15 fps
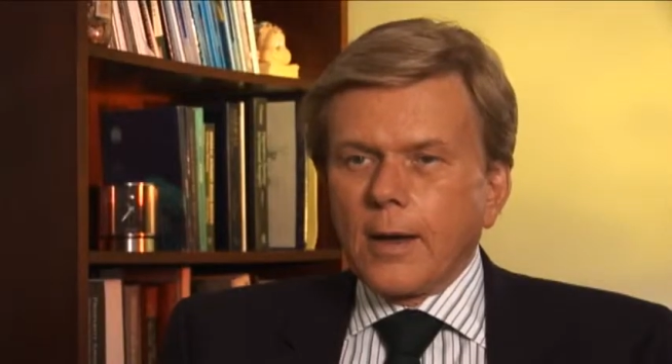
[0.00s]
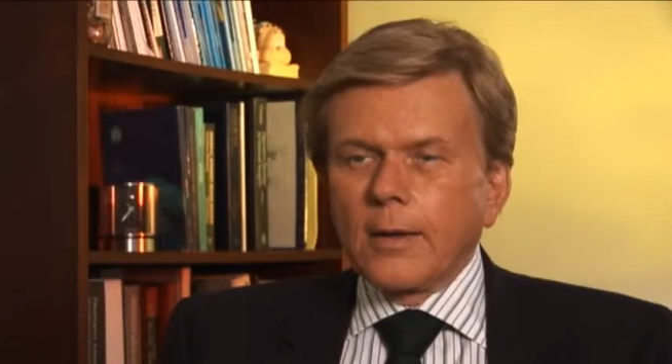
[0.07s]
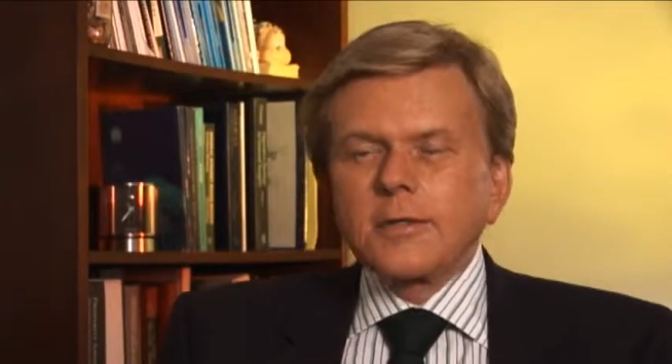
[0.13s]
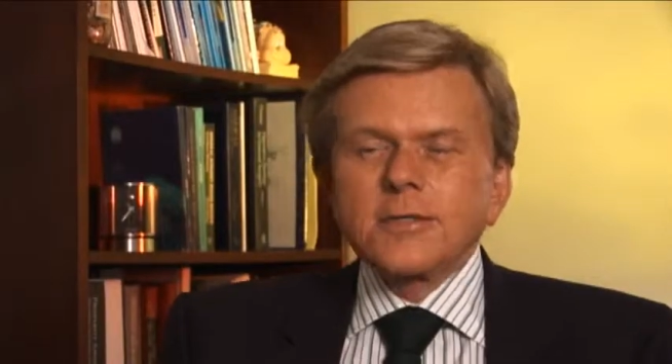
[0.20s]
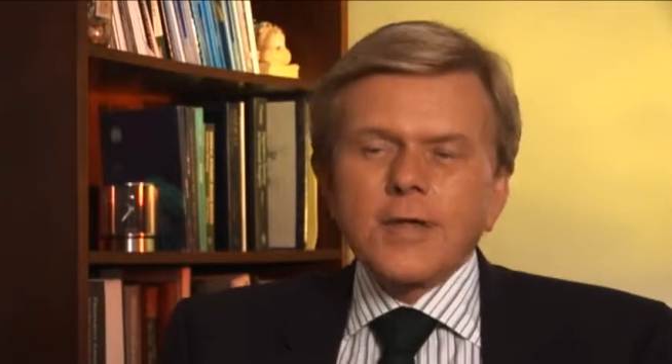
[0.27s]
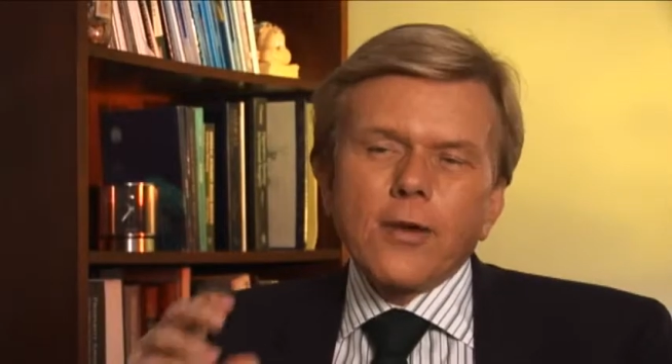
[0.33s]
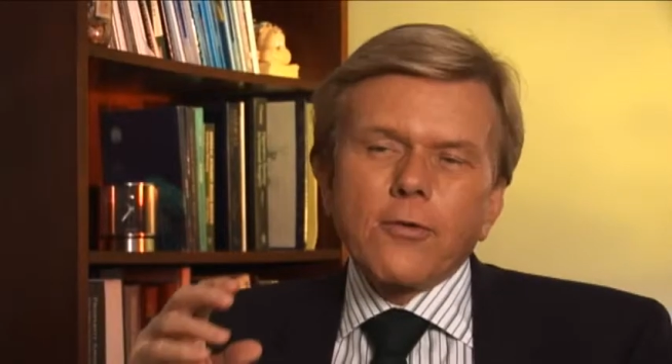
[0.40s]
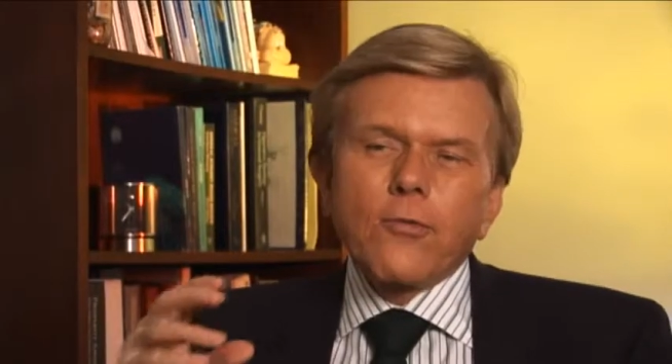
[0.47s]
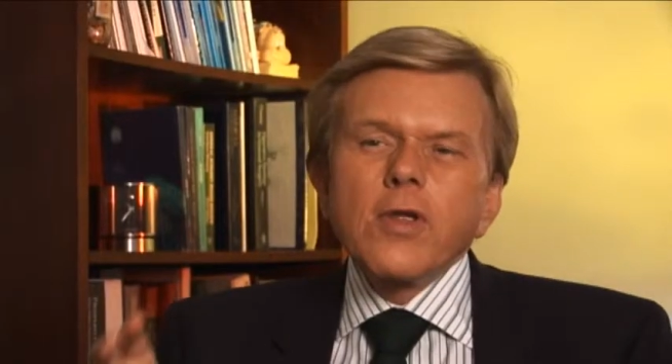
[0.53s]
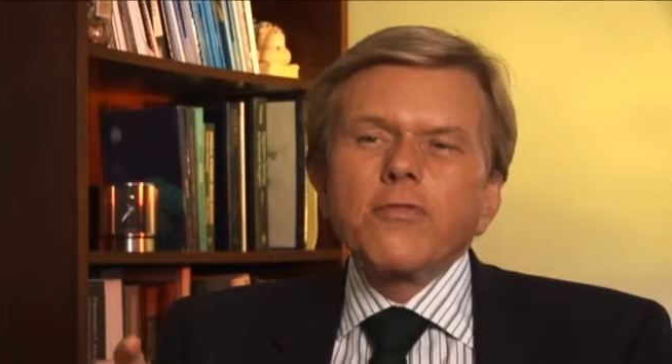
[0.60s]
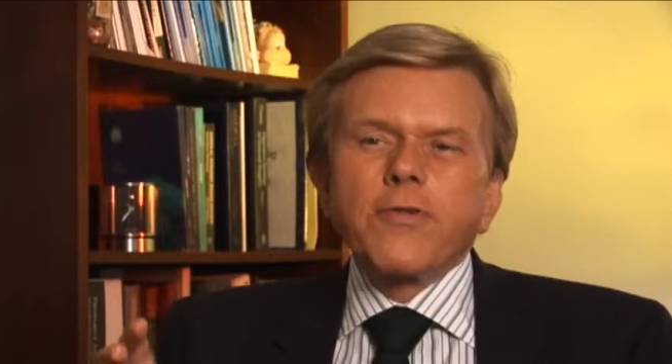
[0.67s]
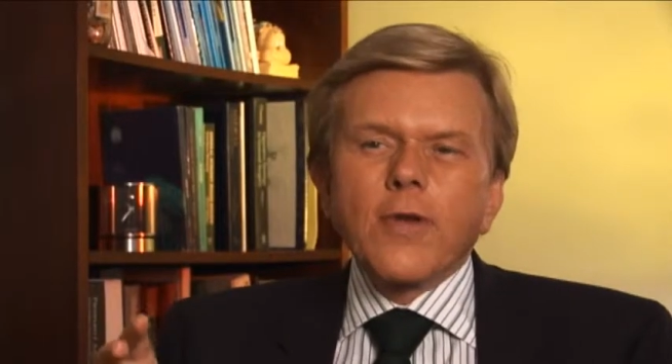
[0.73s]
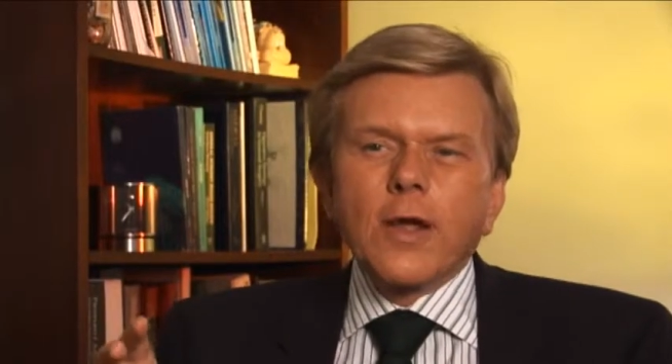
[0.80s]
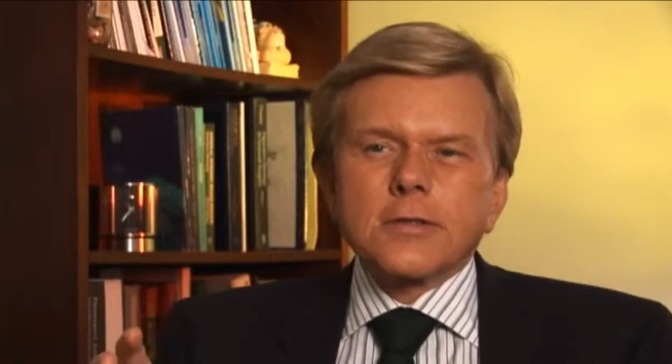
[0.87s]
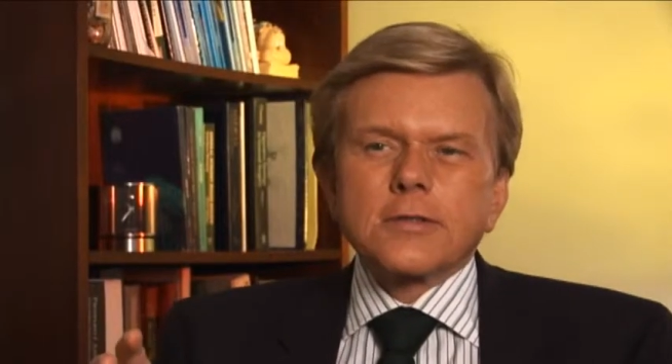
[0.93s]
I understand
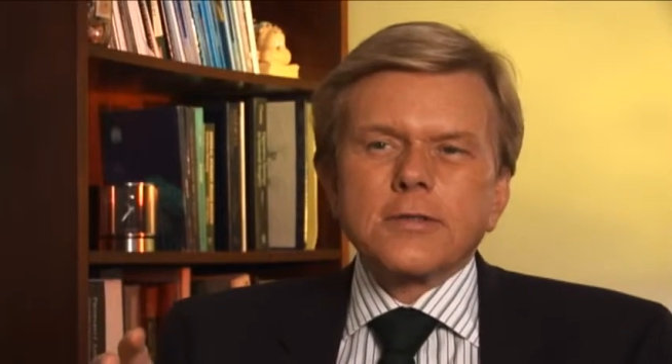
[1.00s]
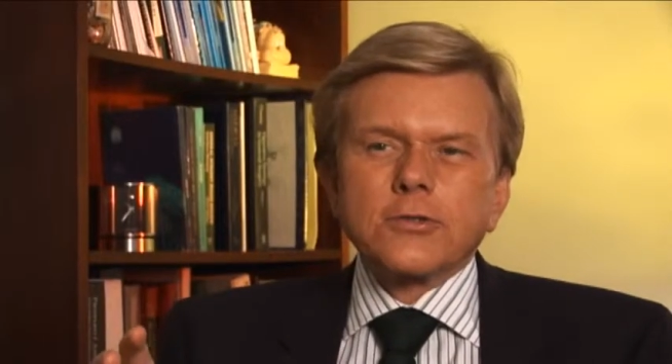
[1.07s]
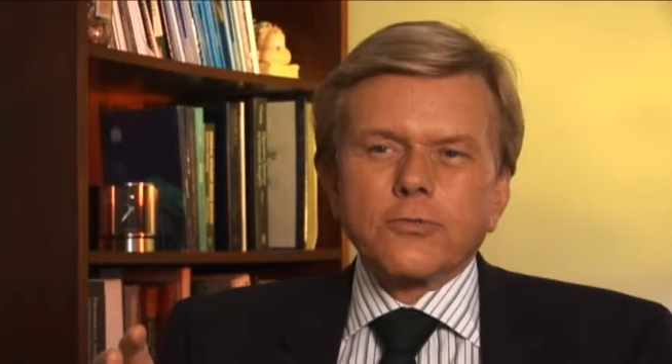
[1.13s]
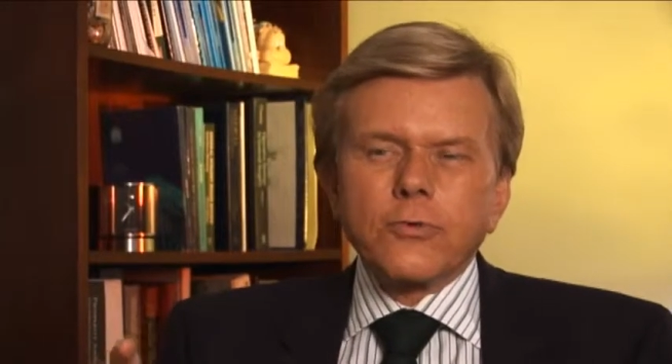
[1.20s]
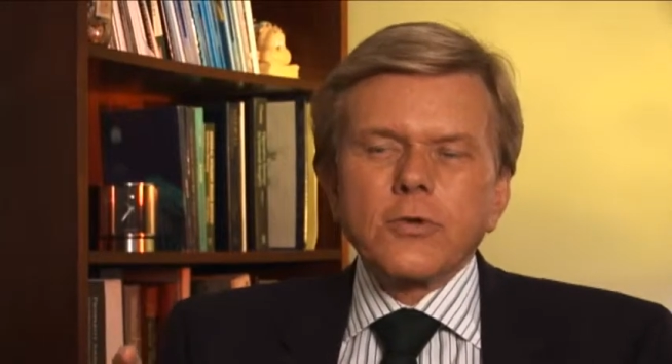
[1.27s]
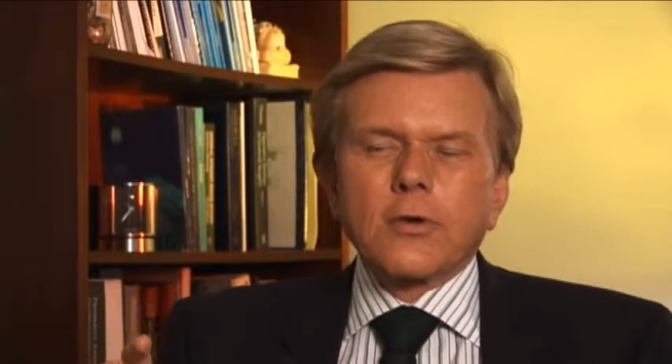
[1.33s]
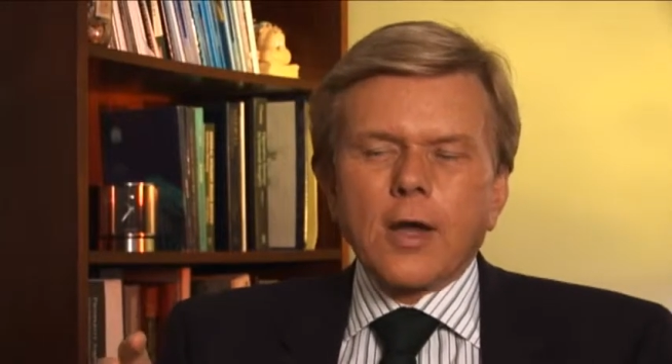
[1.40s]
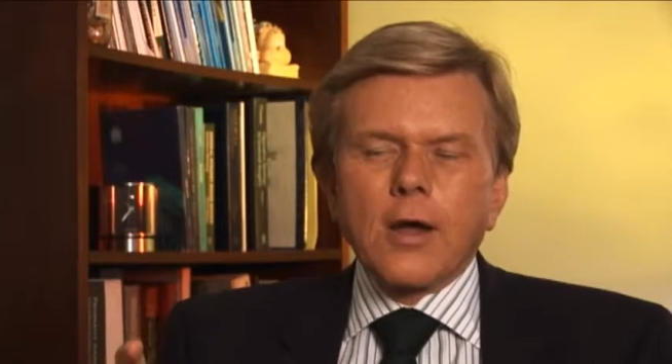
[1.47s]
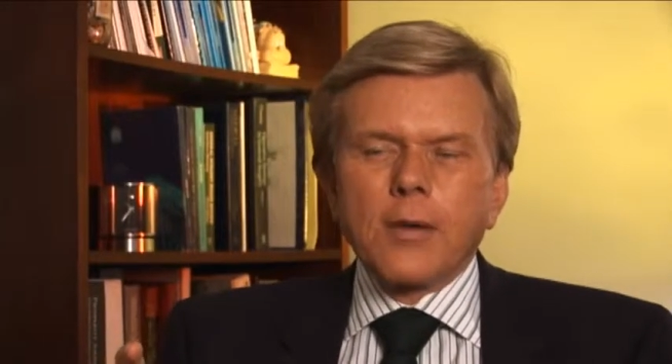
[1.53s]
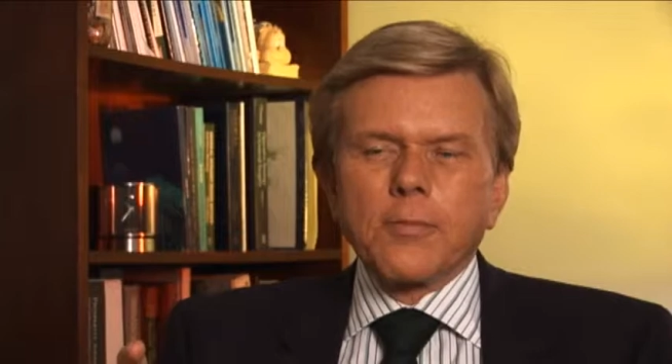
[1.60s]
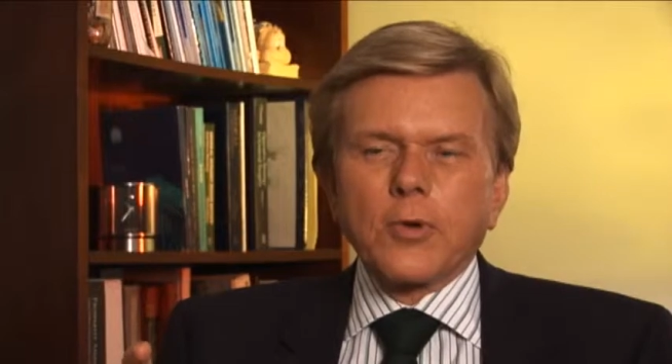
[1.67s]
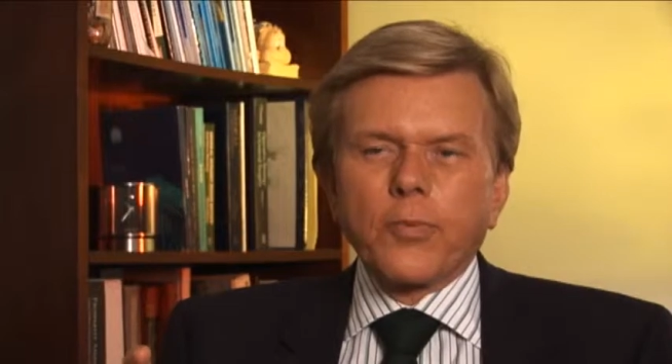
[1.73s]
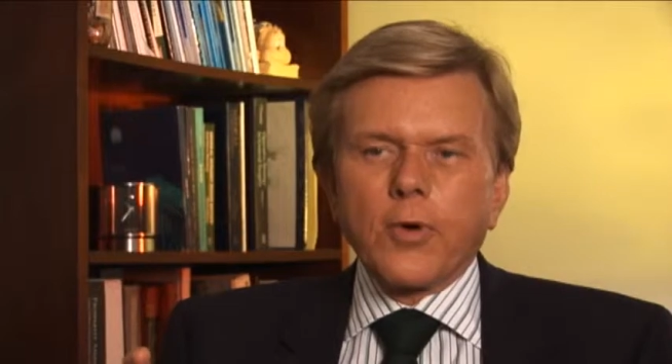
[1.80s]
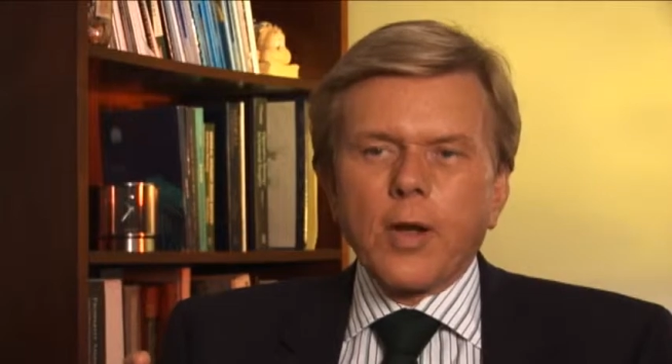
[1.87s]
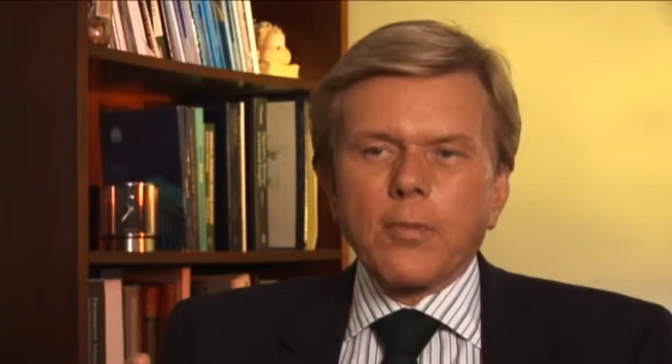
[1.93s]
reflux is a real
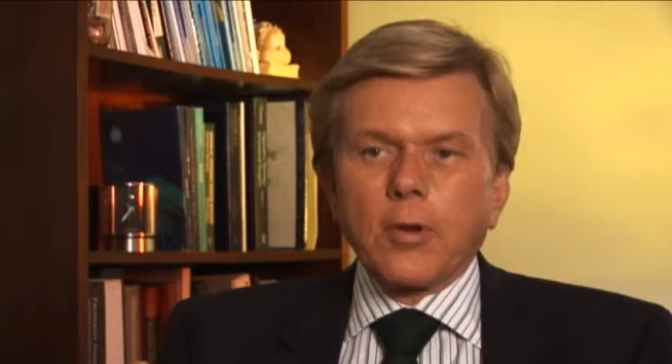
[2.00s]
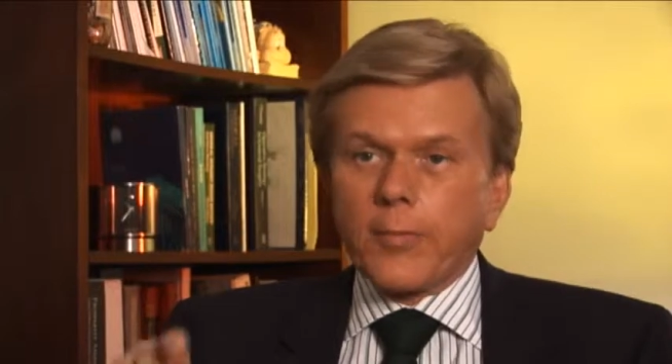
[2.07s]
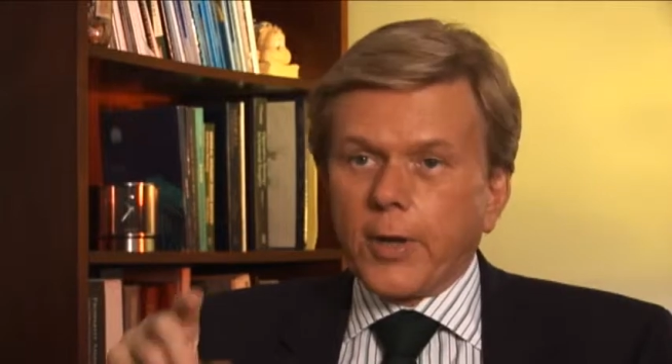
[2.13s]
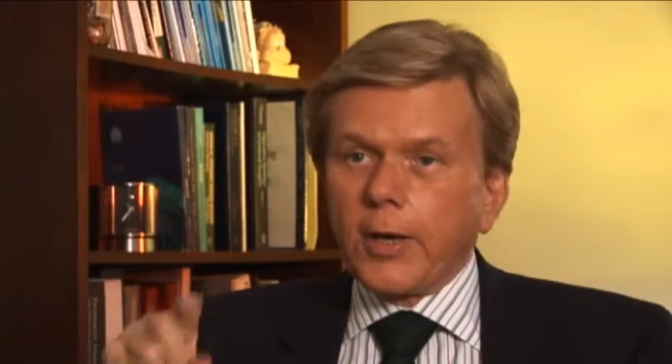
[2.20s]
common problem.